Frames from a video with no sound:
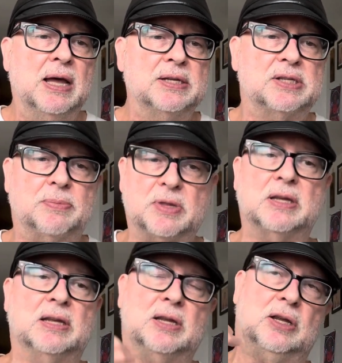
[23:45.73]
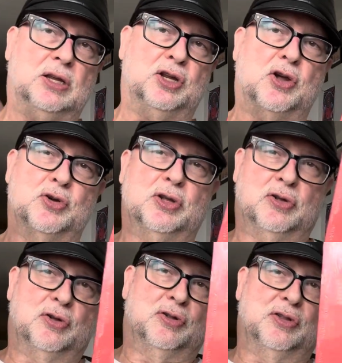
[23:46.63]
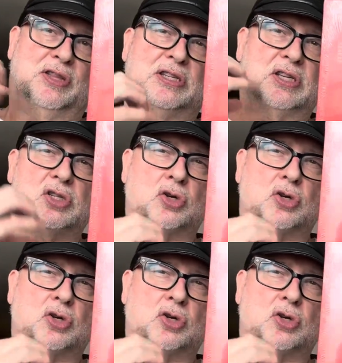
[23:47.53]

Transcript: Something, this is